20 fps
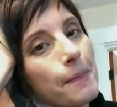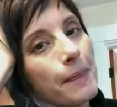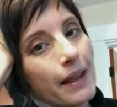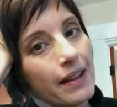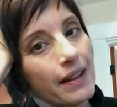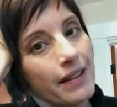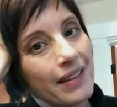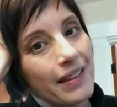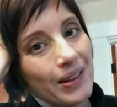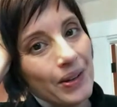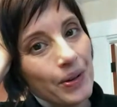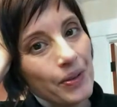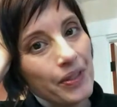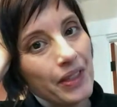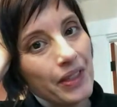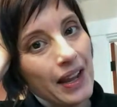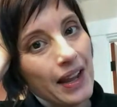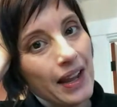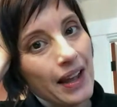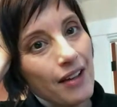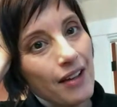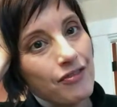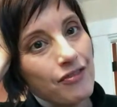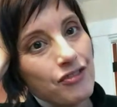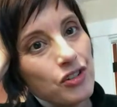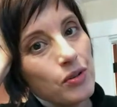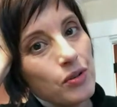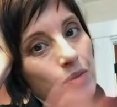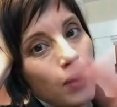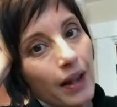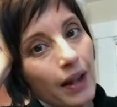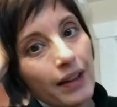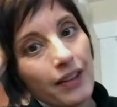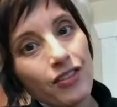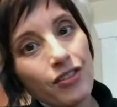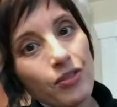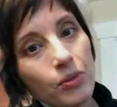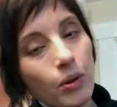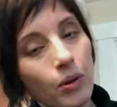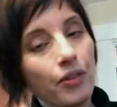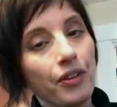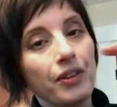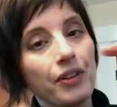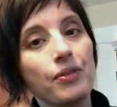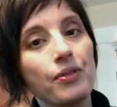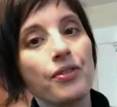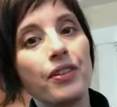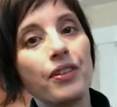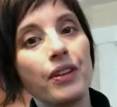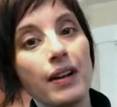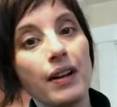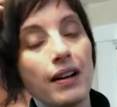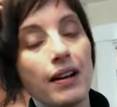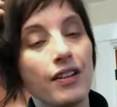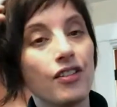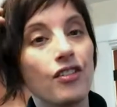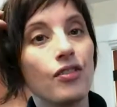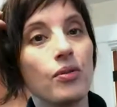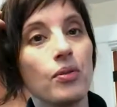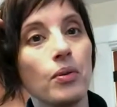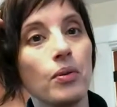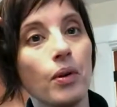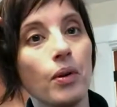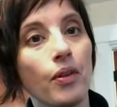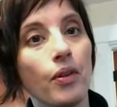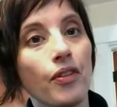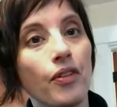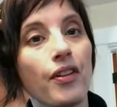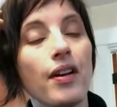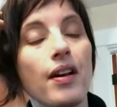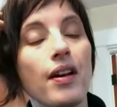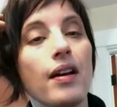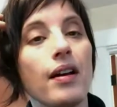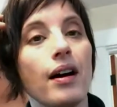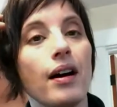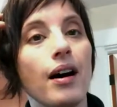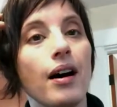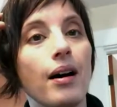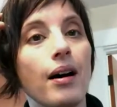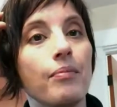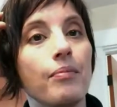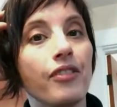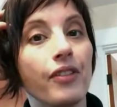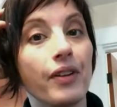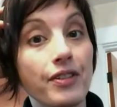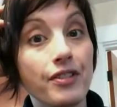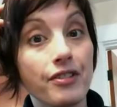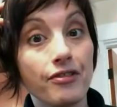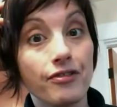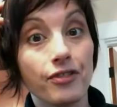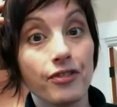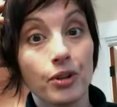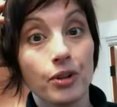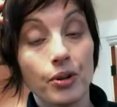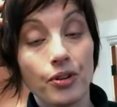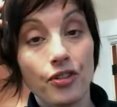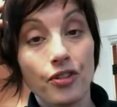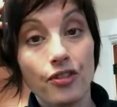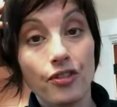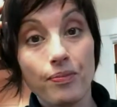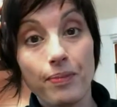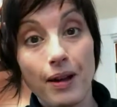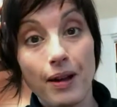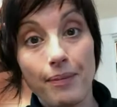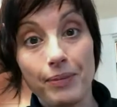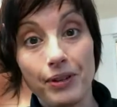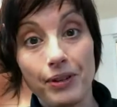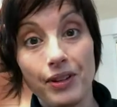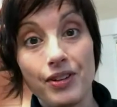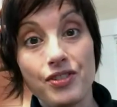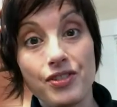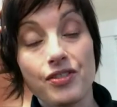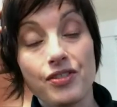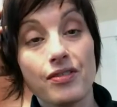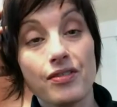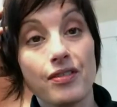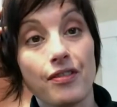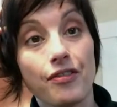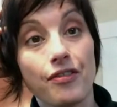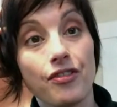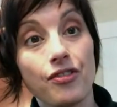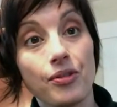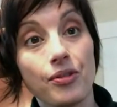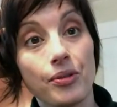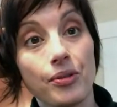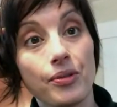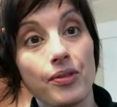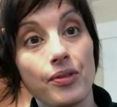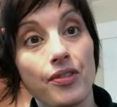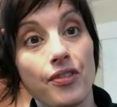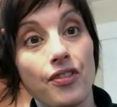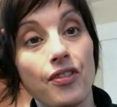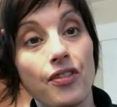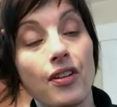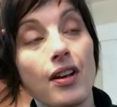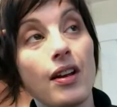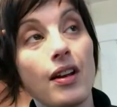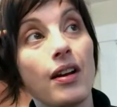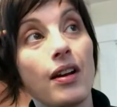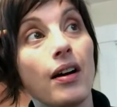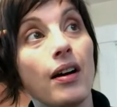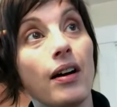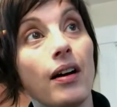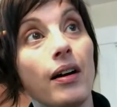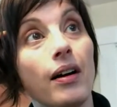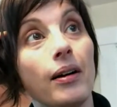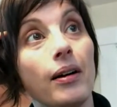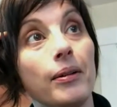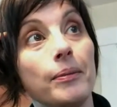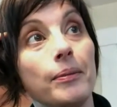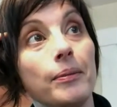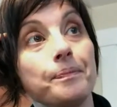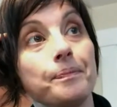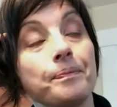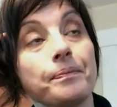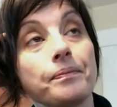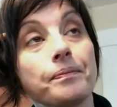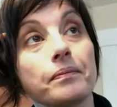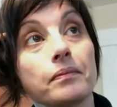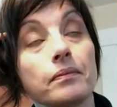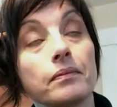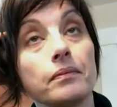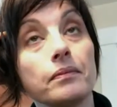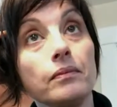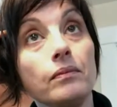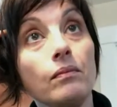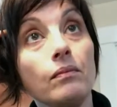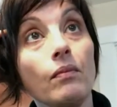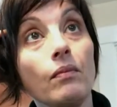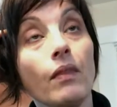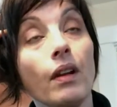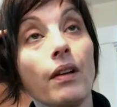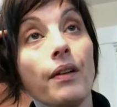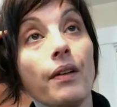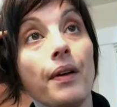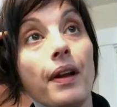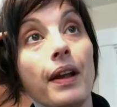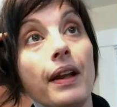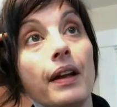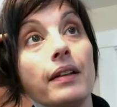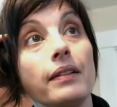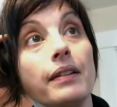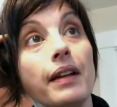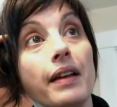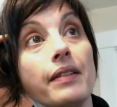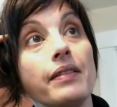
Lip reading: And so they have two high schools, inner city high schools, very diverse population of students. Um, and